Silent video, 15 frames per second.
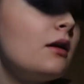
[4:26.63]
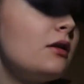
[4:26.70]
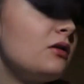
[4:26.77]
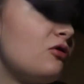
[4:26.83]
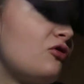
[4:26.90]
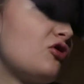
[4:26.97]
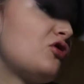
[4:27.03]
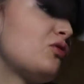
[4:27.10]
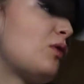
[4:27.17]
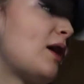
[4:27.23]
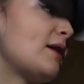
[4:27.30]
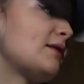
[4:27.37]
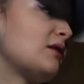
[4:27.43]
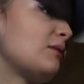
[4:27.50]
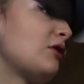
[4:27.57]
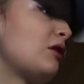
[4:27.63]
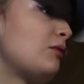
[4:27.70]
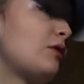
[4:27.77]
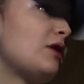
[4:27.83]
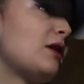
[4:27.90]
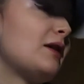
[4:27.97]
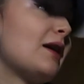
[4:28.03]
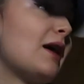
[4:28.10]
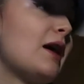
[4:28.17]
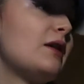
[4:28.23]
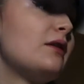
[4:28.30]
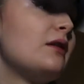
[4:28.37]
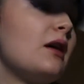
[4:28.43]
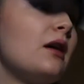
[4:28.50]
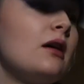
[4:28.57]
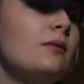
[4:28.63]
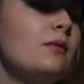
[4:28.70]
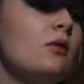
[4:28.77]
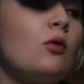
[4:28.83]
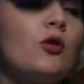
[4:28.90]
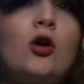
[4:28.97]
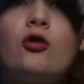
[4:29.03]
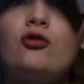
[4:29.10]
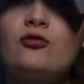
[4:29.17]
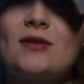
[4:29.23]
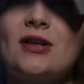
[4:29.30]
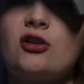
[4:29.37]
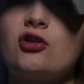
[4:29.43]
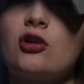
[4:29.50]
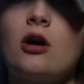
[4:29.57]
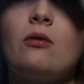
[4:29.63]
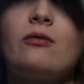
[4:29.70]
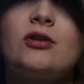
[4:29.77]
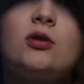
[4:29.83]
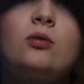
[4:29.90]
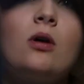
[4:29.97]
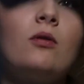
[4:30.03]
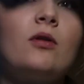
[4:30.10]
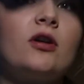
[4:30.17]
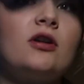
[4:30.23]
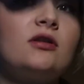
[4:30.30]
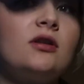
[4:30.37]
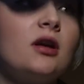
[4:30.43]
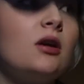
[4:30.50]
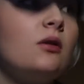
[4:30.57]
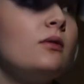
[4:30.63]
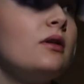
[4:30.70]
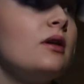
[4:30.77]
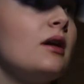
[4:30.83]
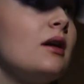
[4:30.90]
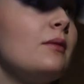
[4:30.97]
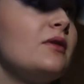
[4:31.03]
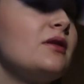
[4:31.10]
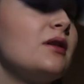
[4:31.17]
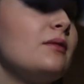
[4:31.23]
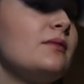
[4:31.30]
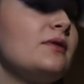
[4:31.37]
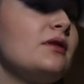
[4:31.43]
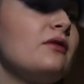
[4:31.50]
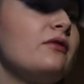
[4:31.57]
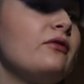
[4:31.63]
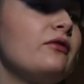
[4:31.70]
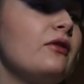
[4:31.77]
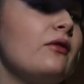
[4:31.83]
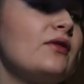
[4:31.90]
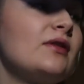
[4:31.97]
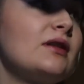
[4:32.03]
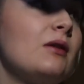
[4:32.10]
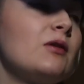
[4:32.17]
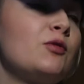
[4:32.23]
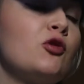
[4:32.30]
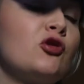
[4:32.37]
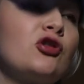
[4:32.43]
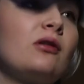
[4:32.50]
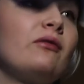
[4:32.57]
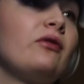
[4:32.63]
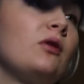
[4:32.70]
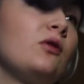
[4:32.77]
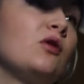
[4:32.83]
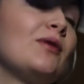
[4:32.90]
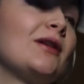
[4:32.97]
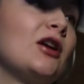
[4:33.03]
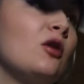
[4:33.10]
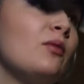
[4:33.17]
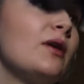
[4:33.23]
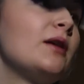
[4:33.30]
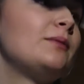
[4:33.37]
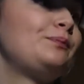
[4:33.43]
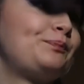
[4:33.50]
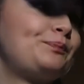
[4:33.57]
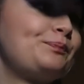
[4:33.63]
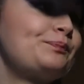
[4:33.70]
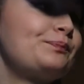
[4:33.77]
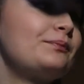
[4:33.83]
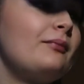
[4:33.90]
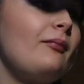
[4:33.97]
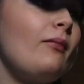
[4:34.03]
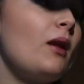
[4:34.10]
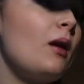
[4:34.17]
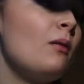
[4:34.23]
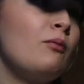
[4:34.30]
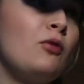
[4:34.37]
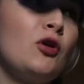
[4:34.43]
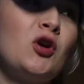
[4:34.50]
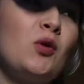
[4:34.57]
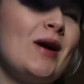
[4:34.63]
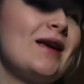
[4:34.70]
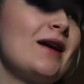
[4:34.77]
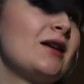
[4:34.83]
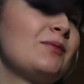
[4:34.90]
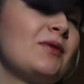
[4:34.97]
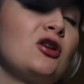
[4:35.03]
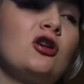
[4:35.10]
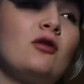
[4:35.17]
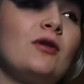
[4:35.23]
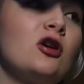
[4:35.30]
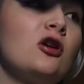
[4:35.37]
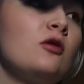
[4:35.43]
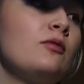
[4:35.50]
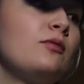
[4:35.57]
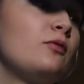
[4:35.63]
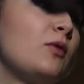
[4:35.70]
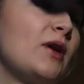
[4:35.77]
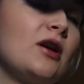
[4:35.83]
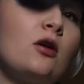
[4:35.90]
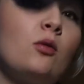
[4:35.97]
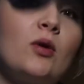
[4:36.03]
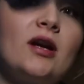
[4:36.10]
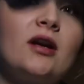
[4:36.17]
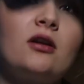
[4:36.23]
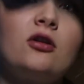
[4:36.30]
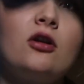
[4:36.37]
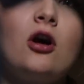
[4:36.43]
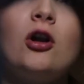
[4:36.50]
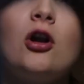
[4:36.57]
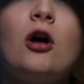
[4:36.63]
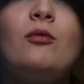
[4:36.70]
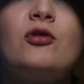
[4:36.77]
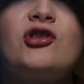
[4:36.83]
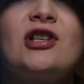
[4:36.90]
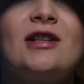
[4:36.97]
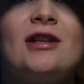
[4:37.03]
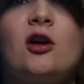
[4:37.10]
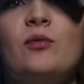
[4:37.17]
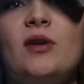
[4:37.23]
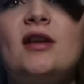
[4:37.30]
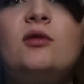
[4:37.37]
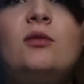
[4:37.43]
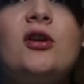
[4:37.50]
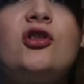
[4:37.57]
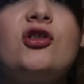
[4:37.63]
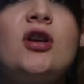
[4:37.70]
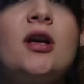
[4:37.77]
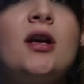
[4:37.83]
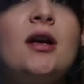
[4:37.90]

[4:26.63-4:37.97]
Nutrition wise at the moment, again, we're not 100% sure as to what we're going to do, in terms of, obviously I was pushing food up a little bit. Body weight has been coming up week on week, not a lot, but just in little bits, which